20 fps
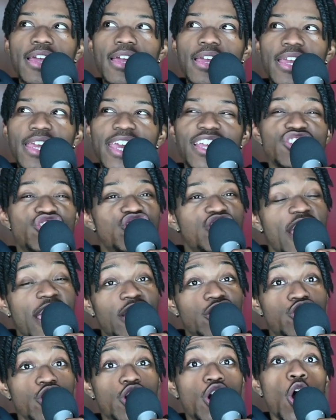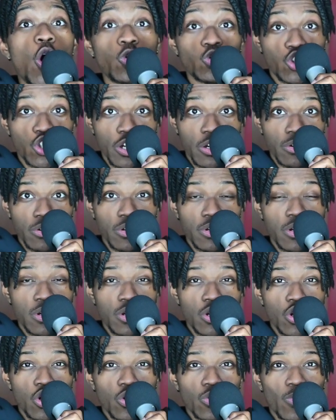can change a culture,
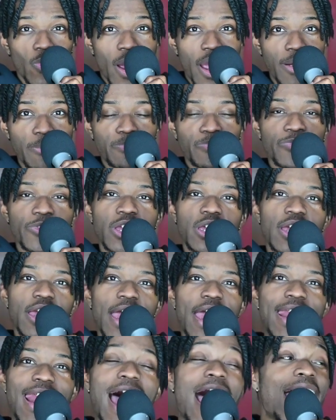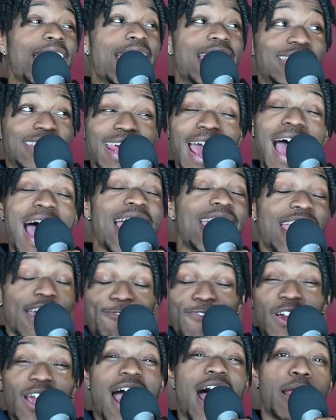right? And I had I had
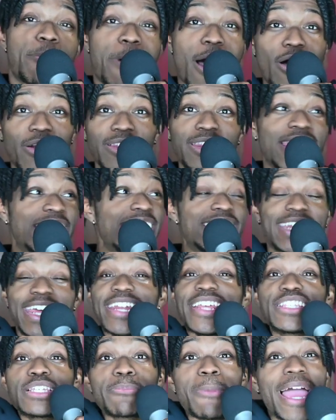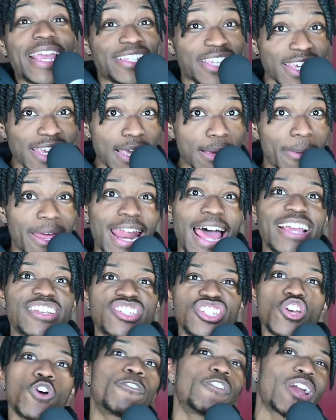forgot about it. That he did it to my team, and I
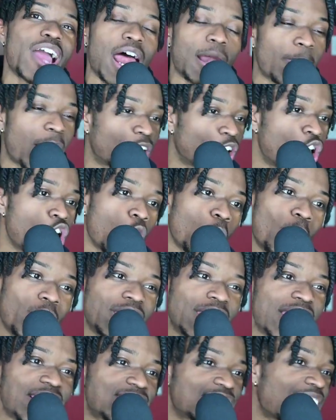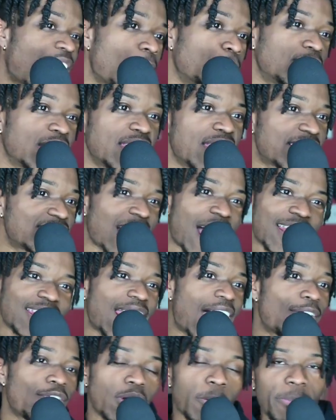still forgot about it. When he signed the Knicks, I didn't
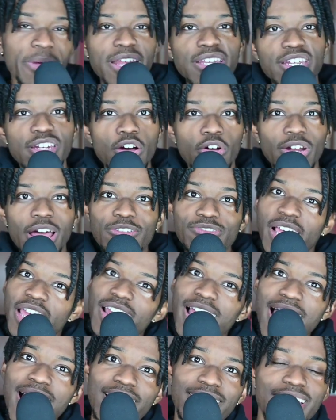have an opinion on. It. I was like, ah,